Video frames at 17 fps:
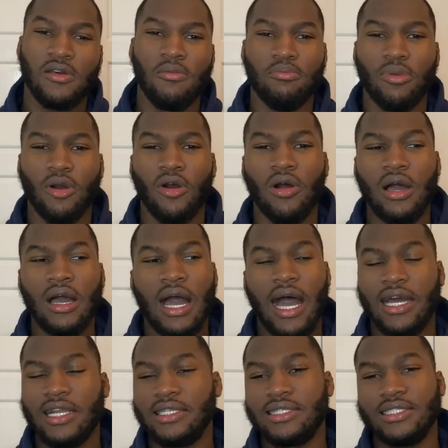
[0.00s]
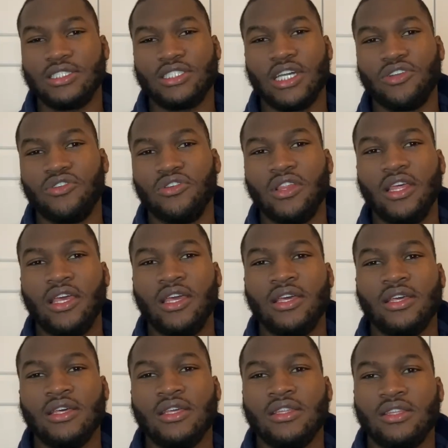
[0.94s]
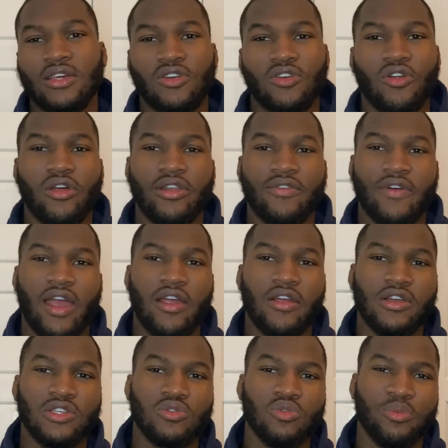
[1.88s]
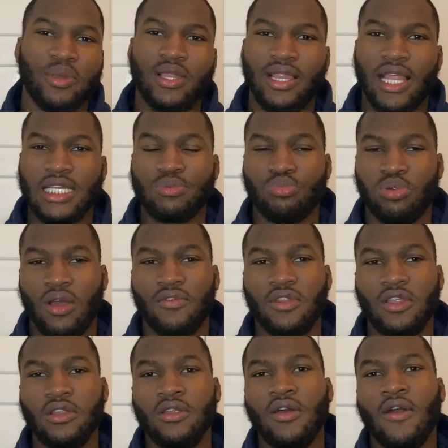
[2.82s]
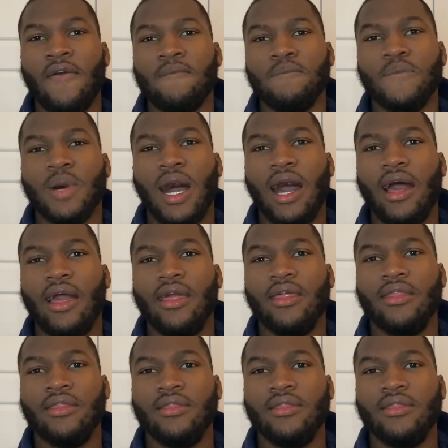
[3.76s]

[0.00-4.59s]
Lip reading: but I just think generally the coronavirus will be less prevalent by